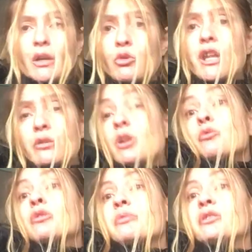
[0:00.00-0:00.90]
We
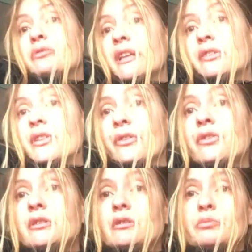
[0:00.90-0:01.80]
will be the victors,
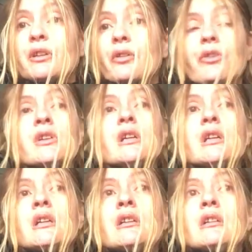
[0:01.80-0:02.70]
you know, because
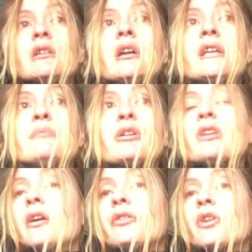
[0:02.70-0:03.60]
him and
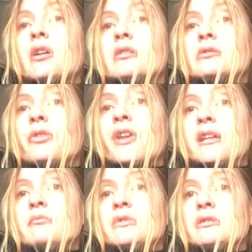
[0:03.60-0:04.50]
us are the
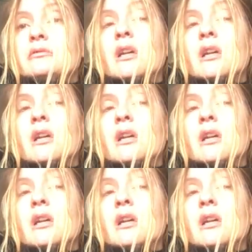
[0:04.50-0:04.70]
same, you know.